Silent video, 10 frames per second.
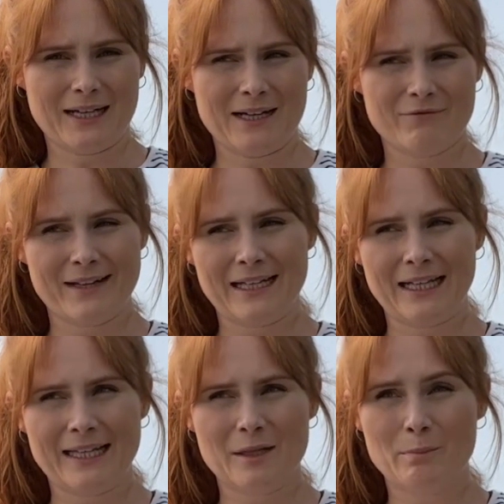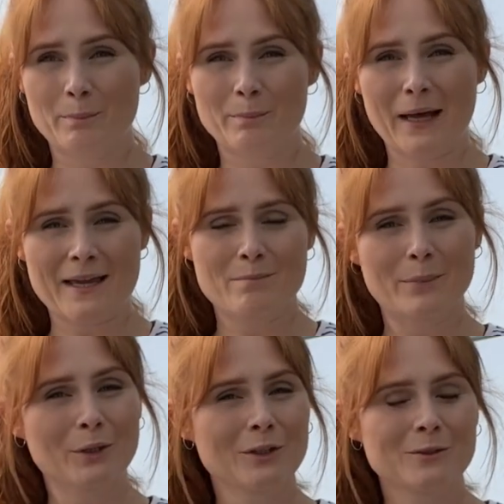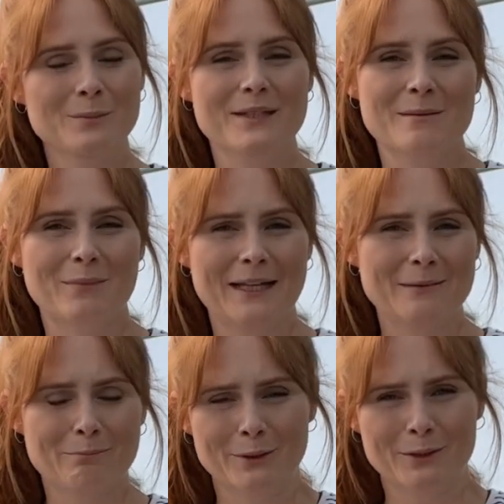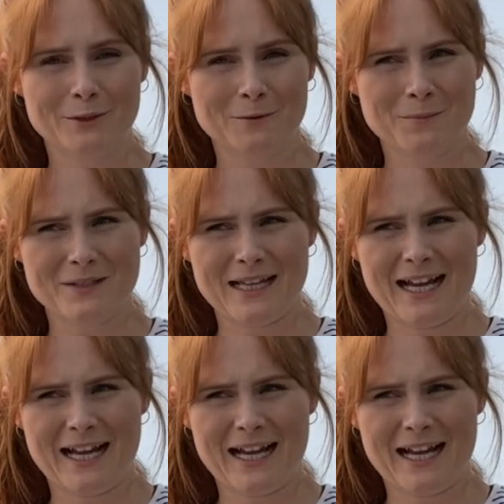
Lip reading: I really like buying bulbs and planting bulbs